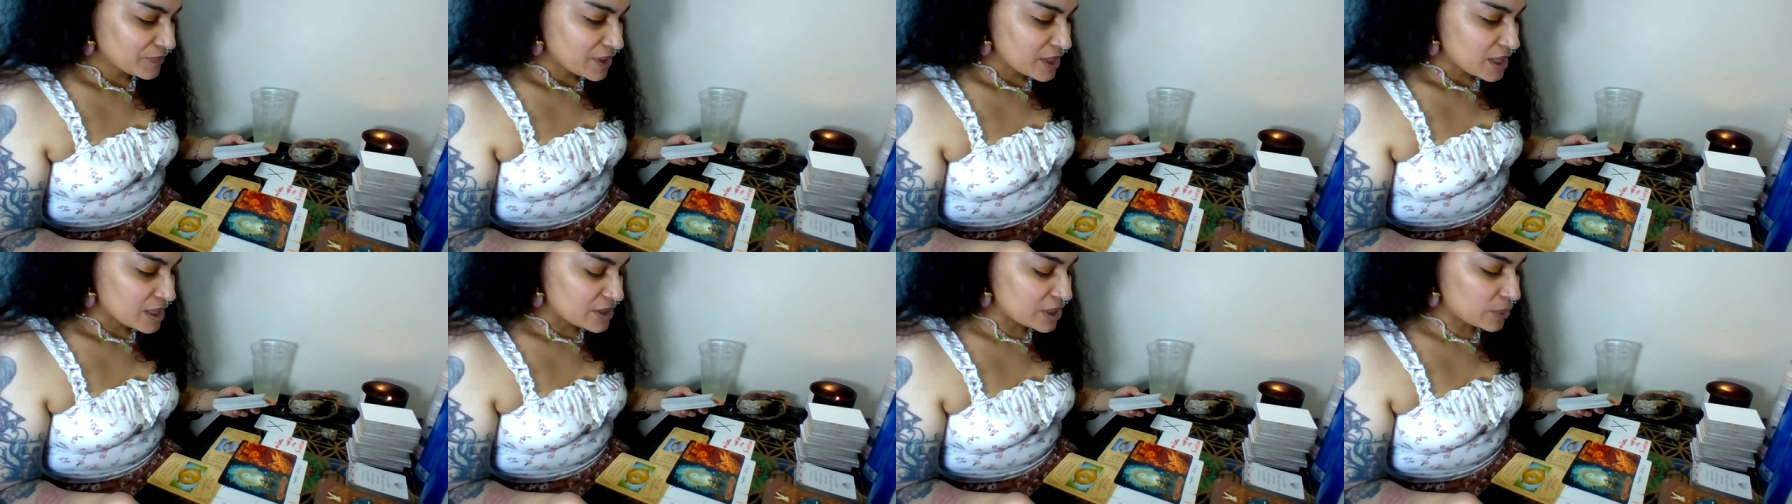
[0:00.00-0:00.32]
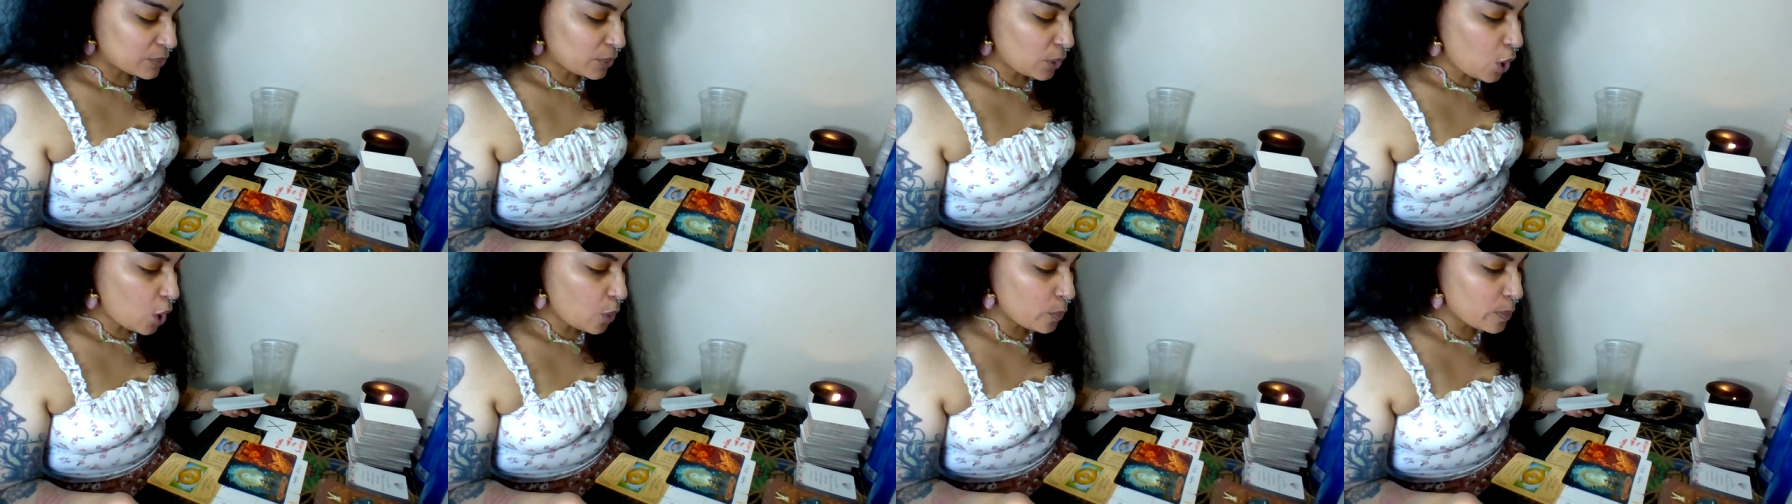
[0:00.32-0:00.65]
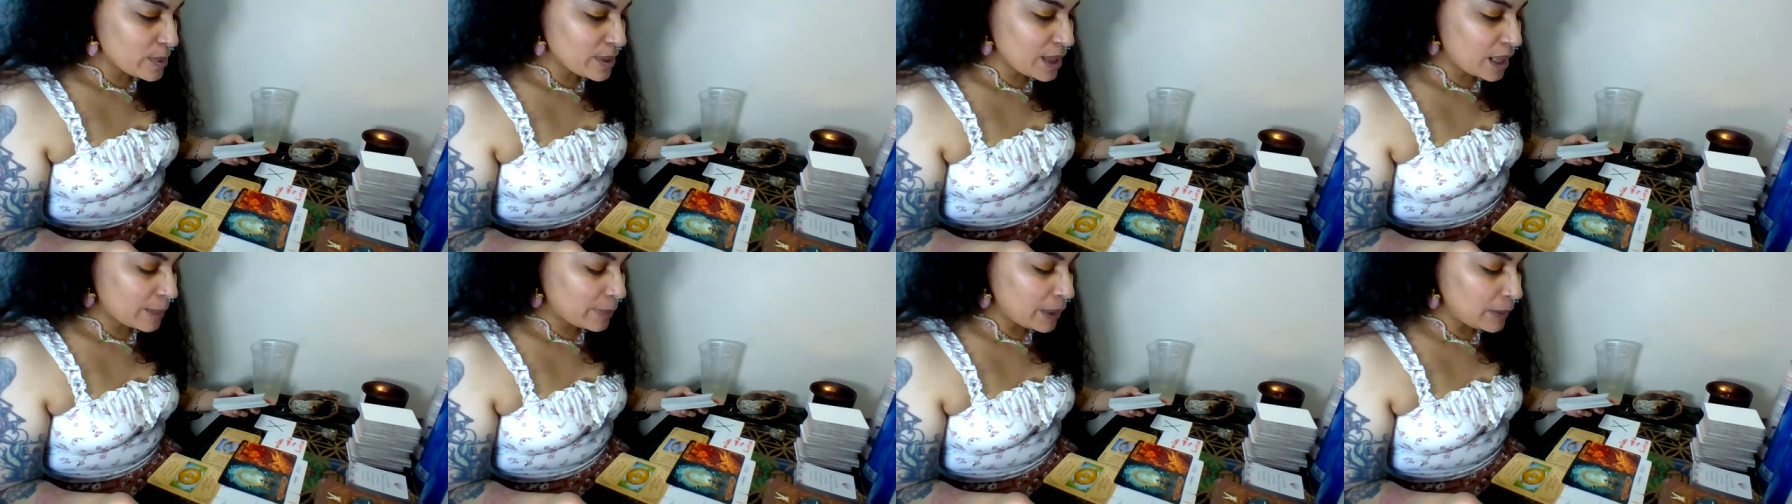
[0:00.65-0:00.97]
They were
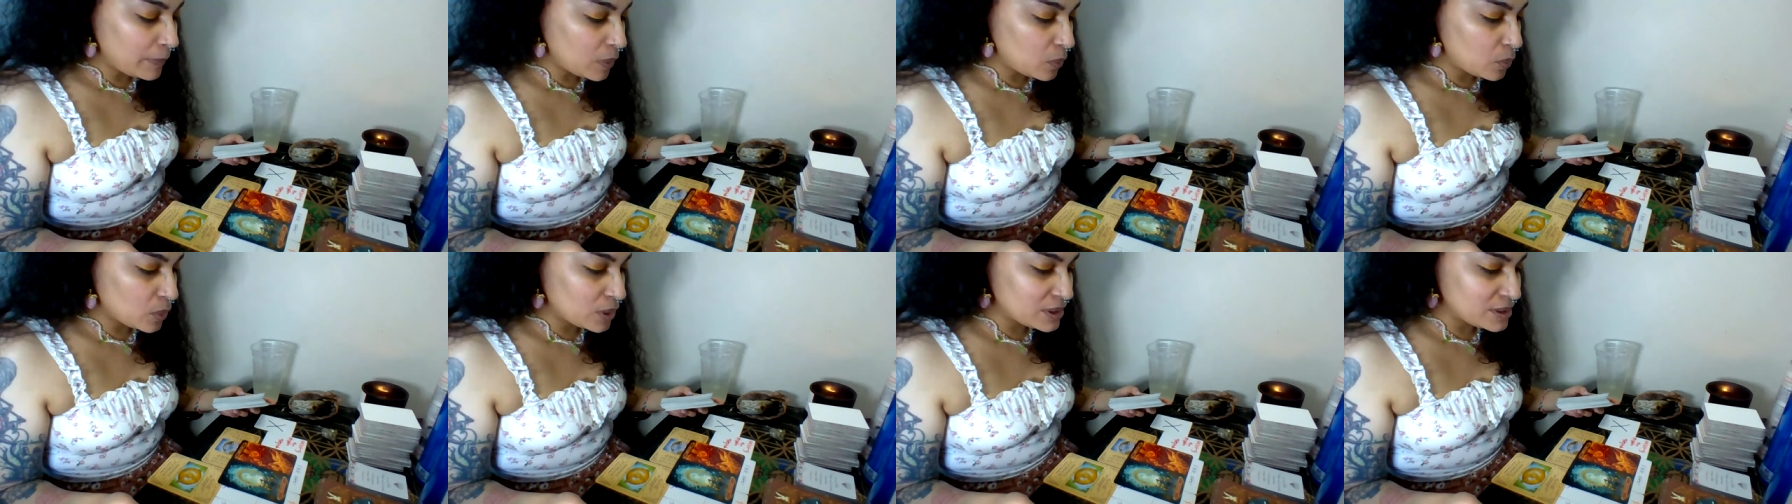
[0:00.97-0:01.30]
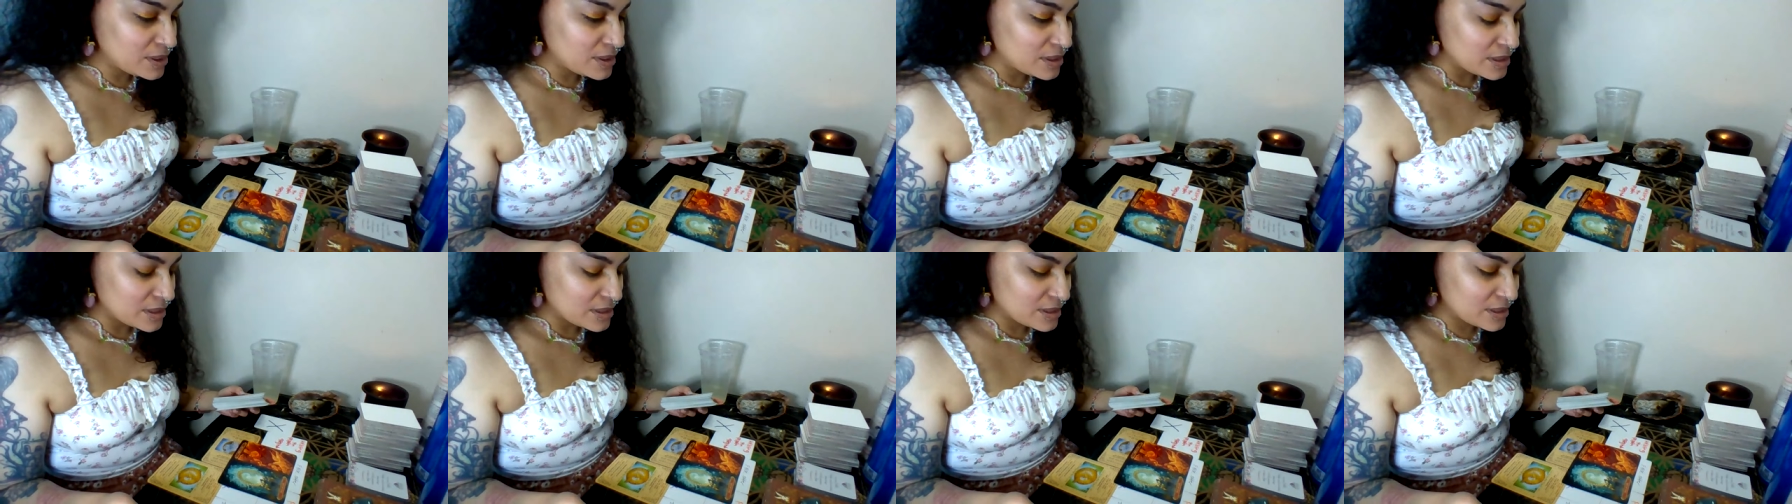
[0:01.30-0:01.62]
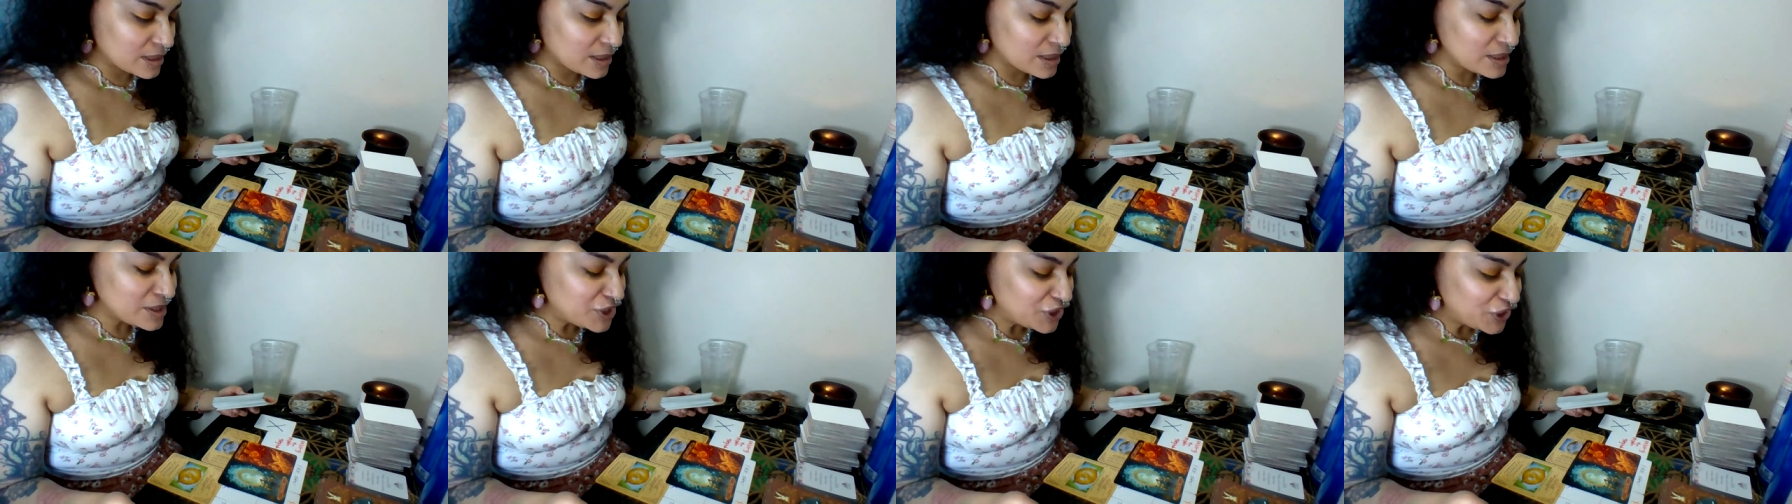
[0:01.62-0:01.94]
hoping that people would
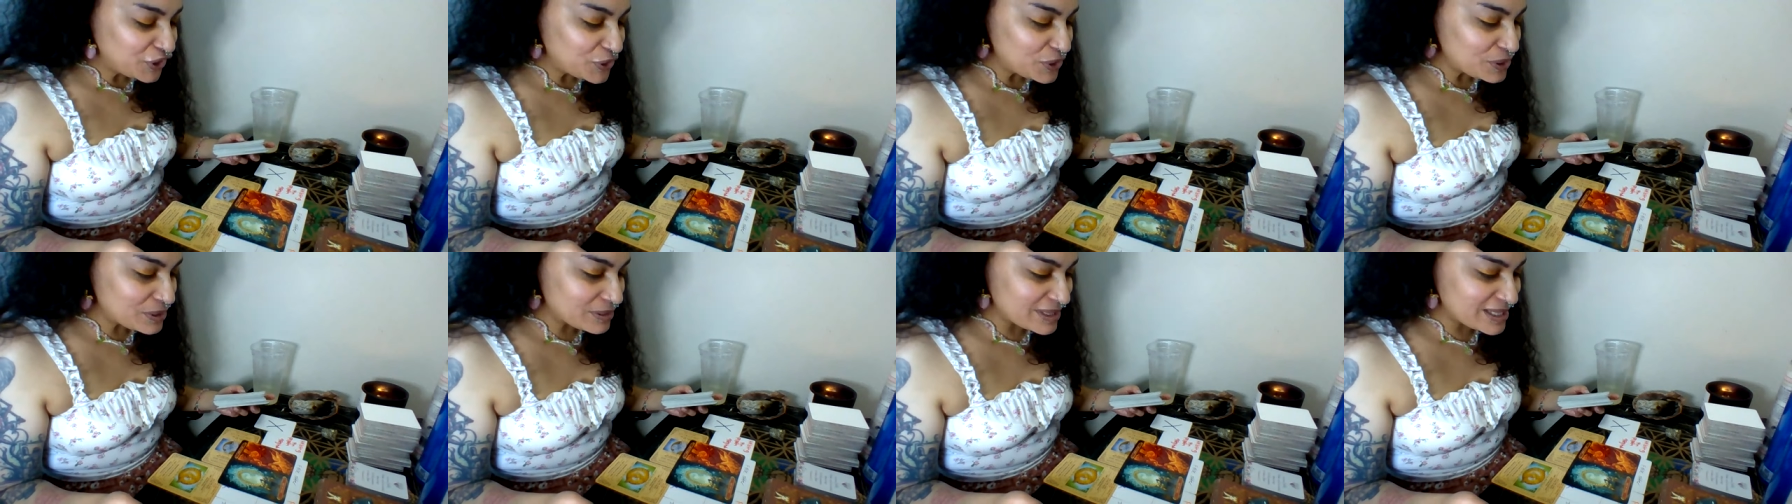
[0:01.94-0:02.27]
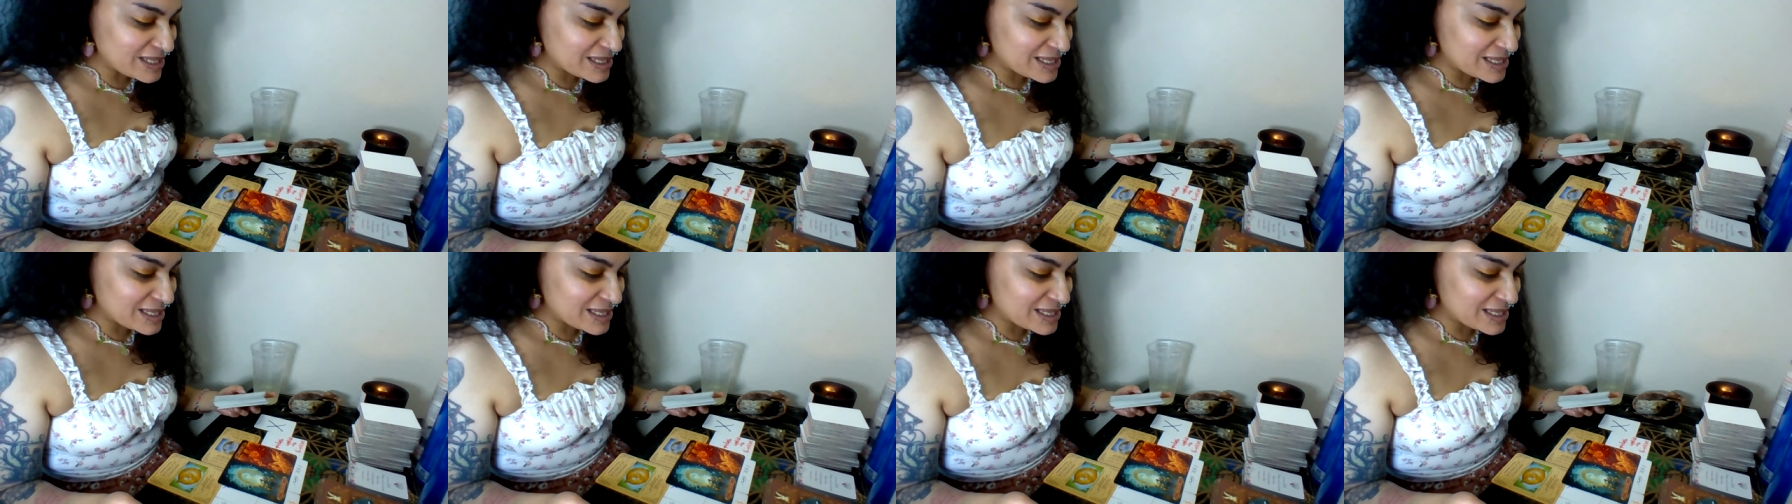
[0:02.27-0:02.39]
continuously